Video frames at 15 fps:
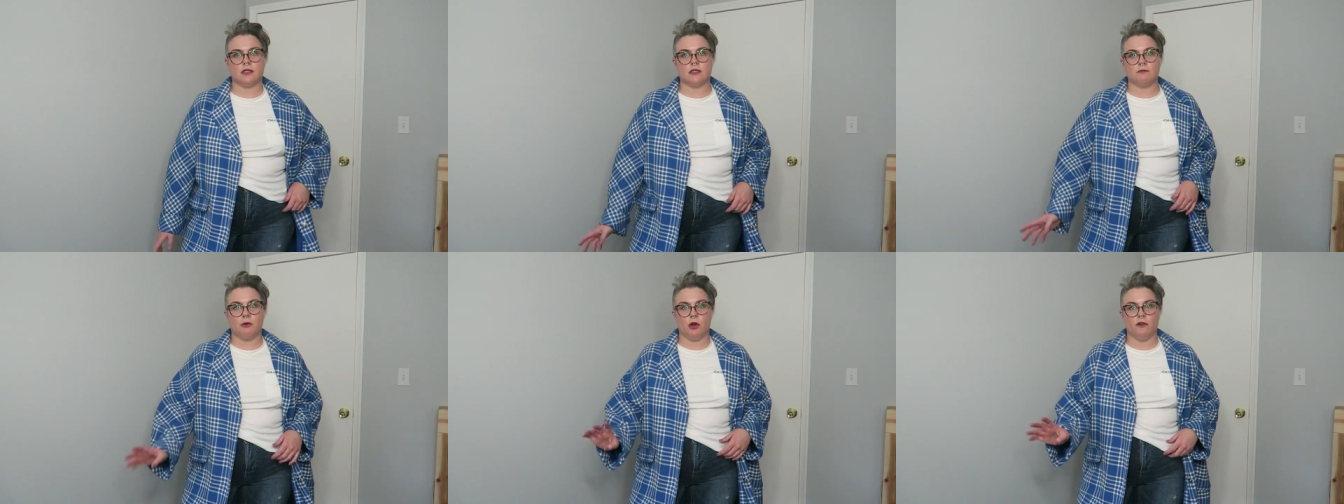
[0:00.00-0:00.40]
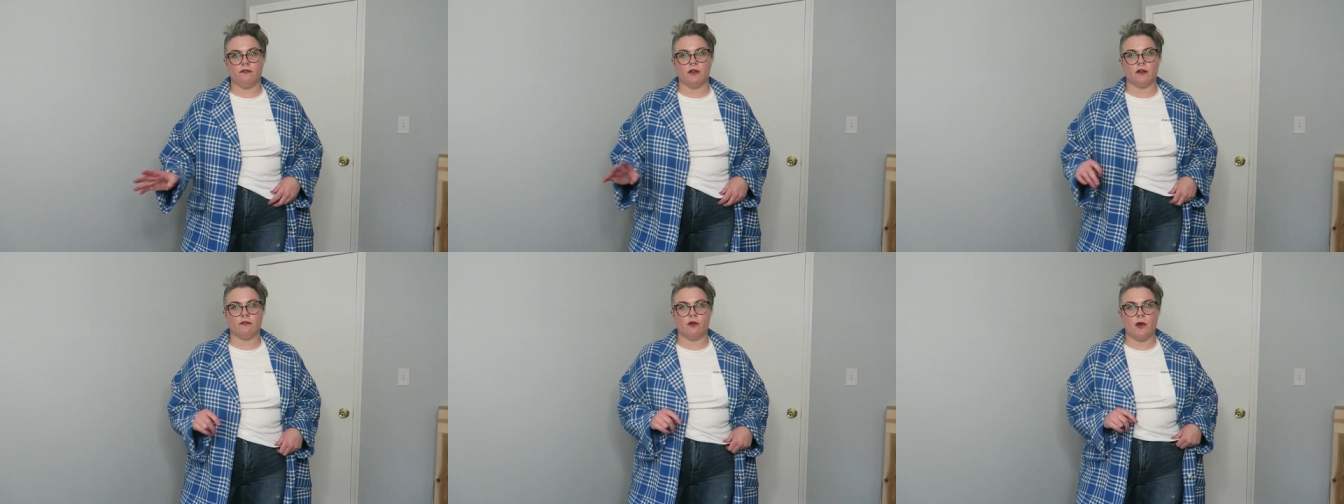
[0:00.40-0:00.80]
this is
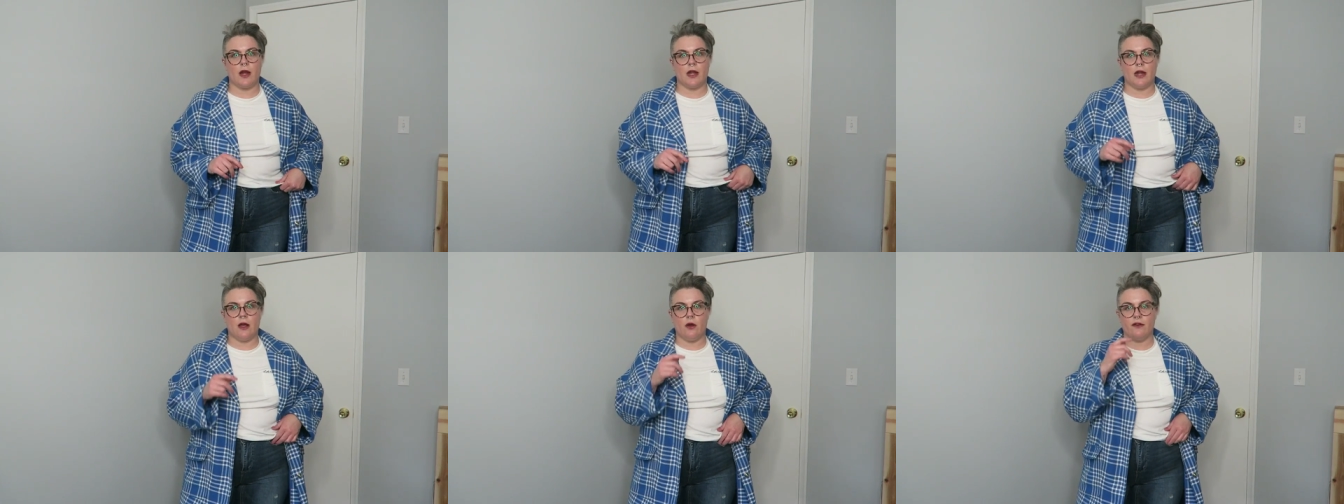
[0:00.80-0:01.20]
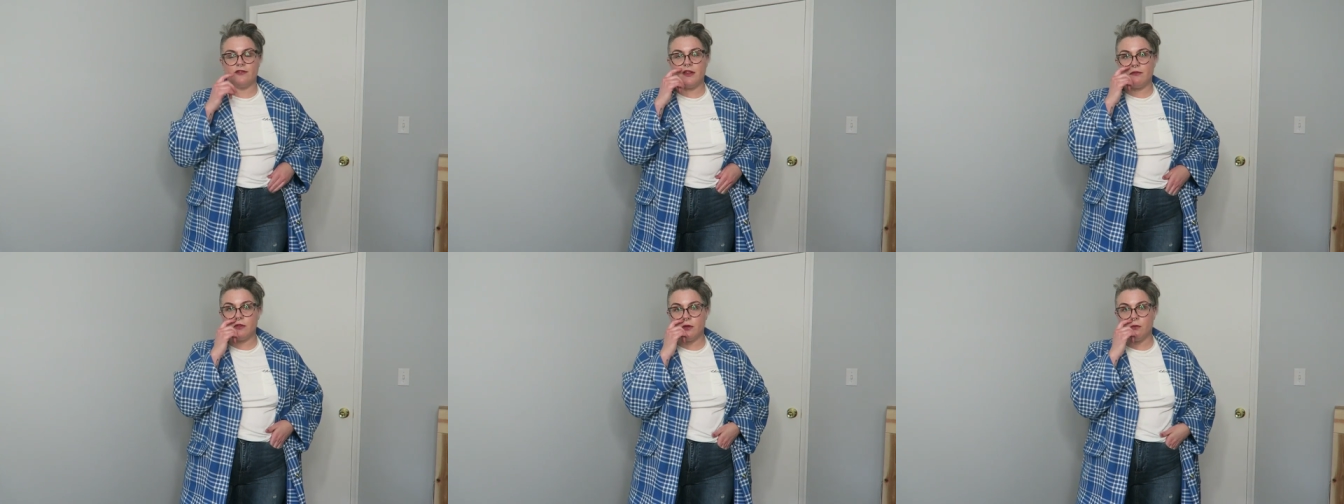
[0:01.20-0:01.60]
perfect for right now
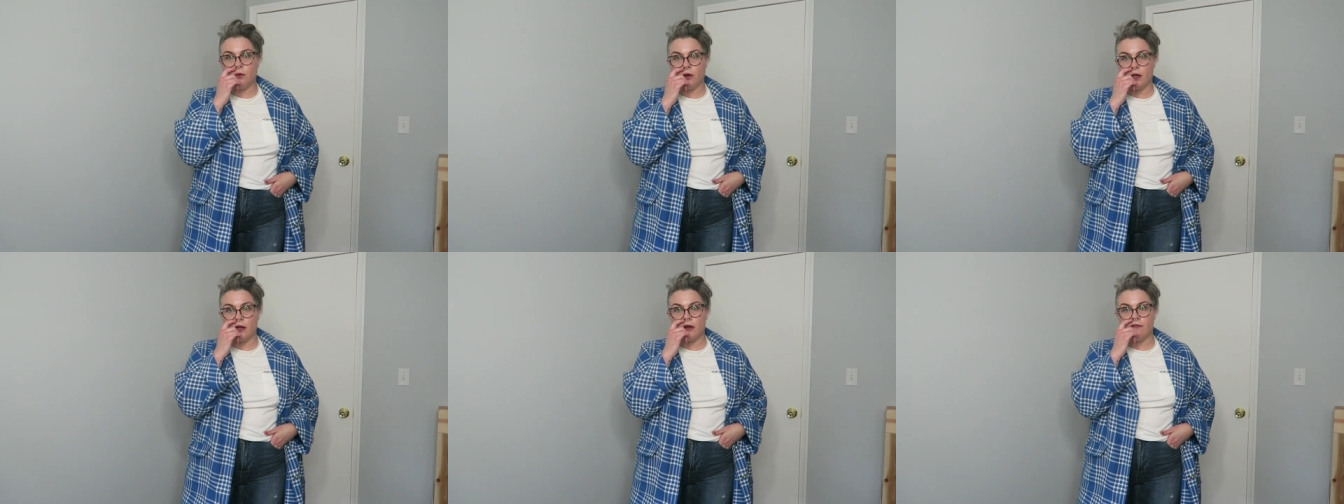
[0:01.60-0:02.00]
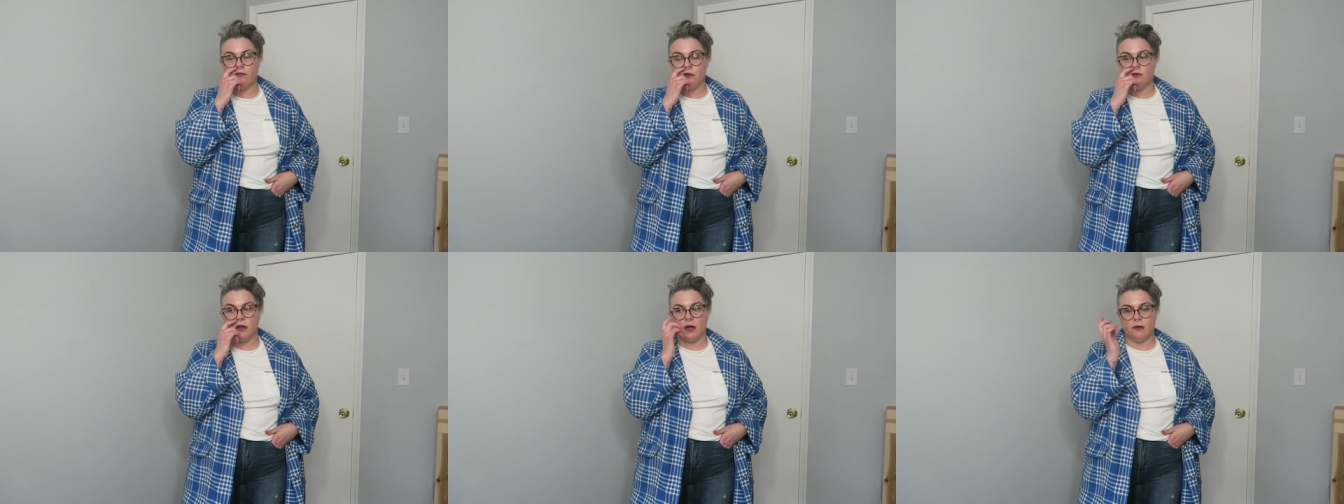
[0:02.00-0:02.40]
i've definitely worn it a
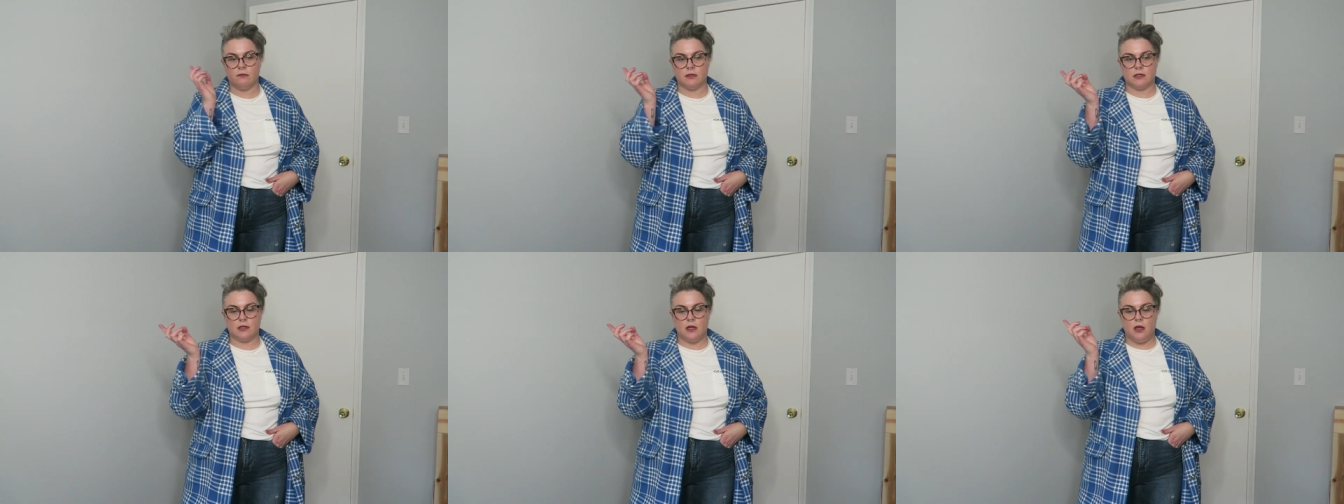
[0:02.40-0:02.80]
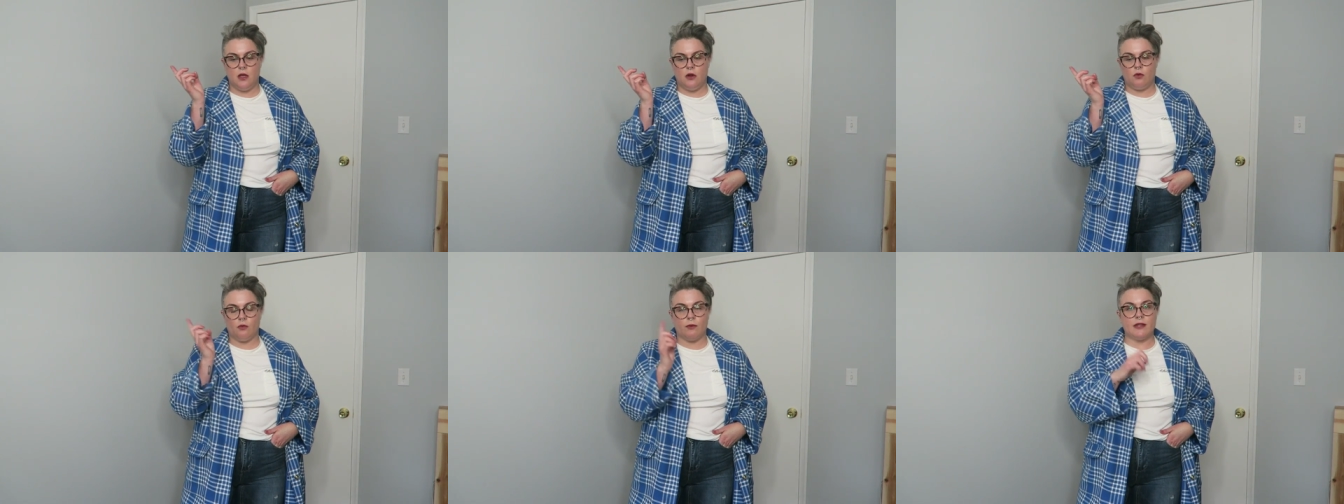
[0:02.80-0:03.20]
few times
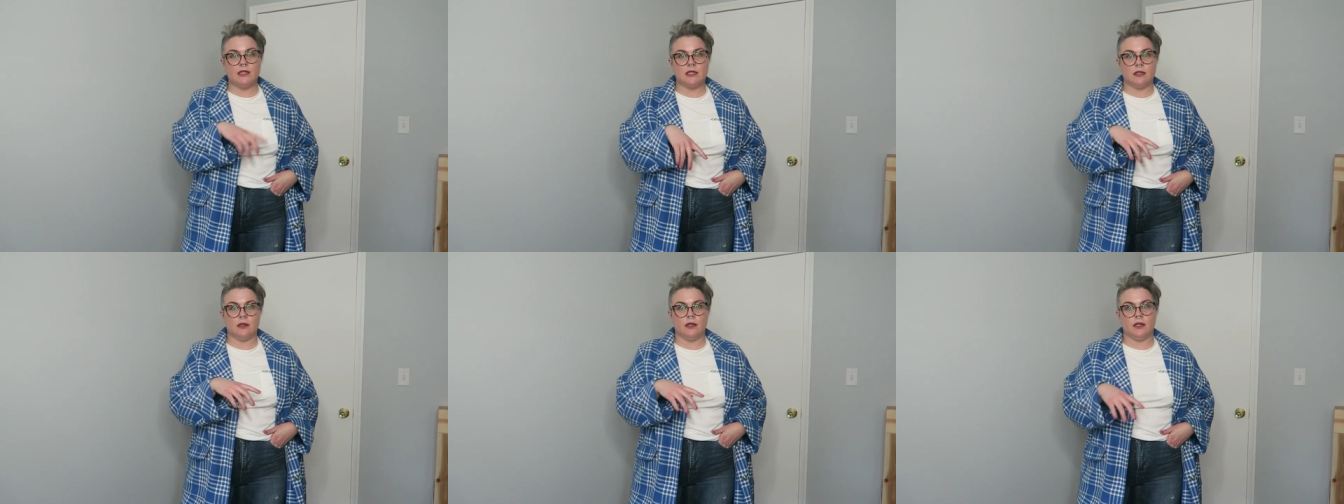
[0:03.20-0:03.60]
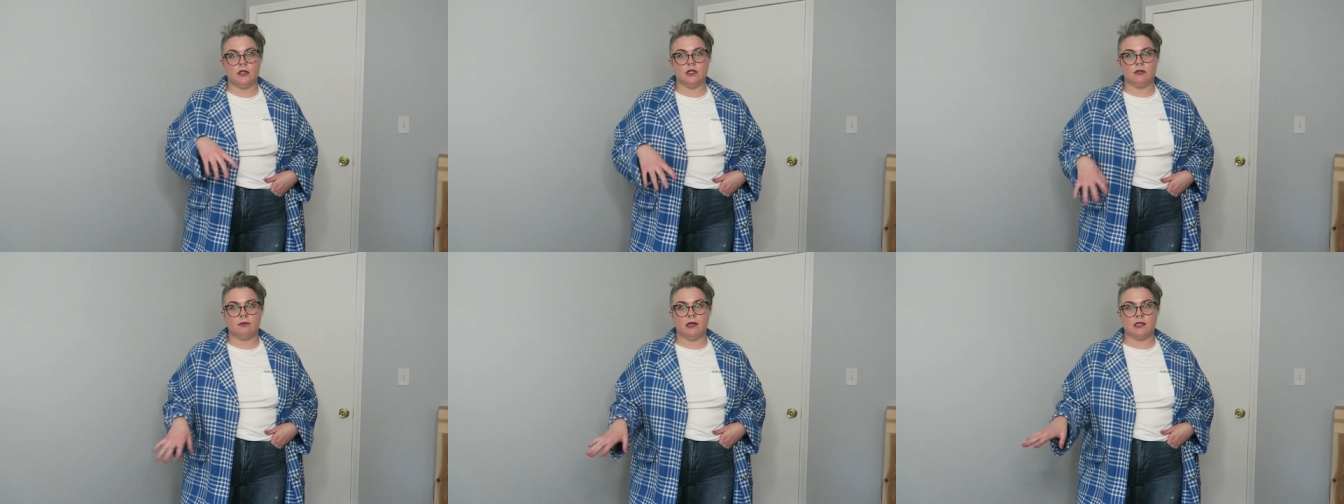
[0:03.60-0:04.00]

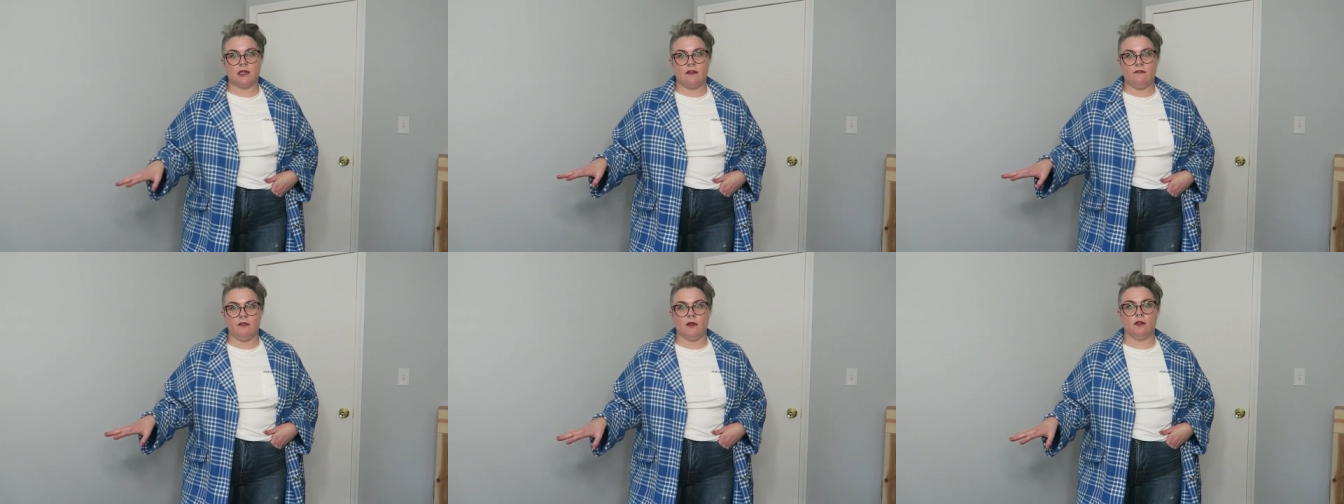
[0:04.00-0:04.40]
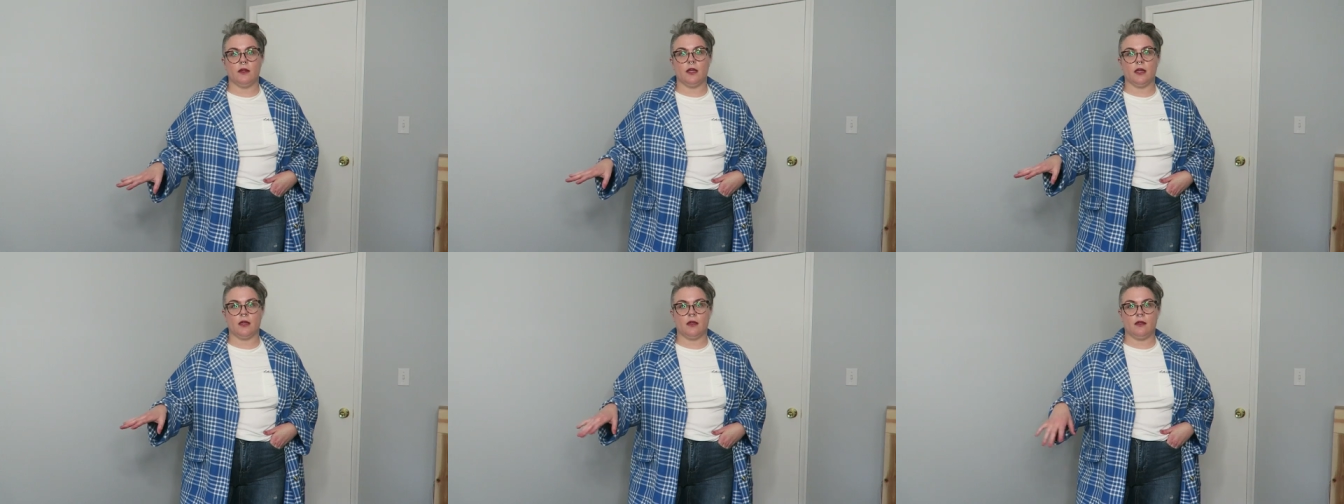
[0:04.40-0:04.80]
recently just because i feel
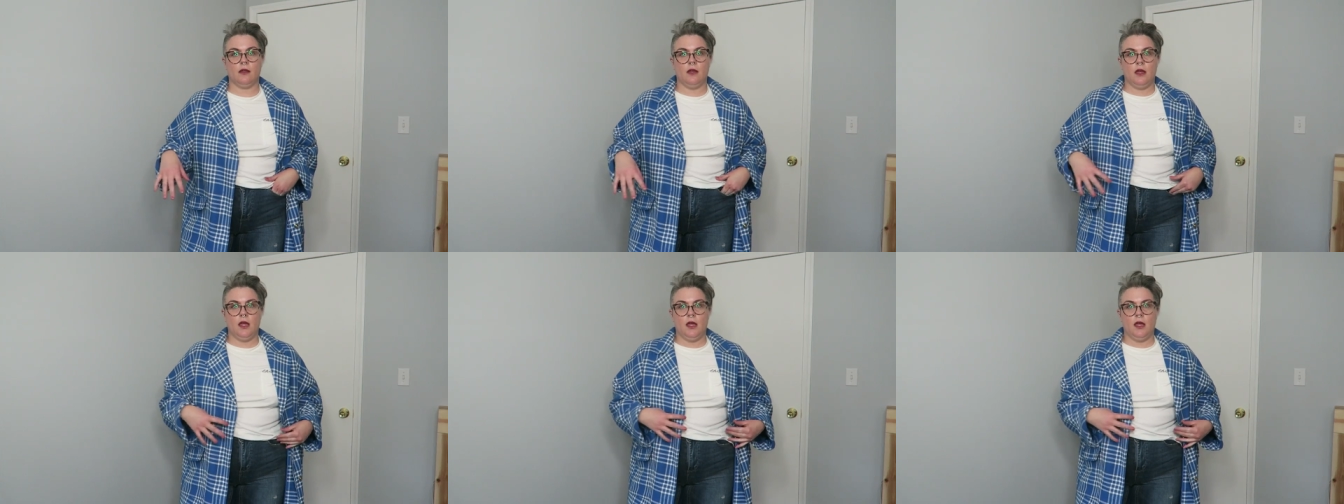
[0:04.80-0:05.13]
like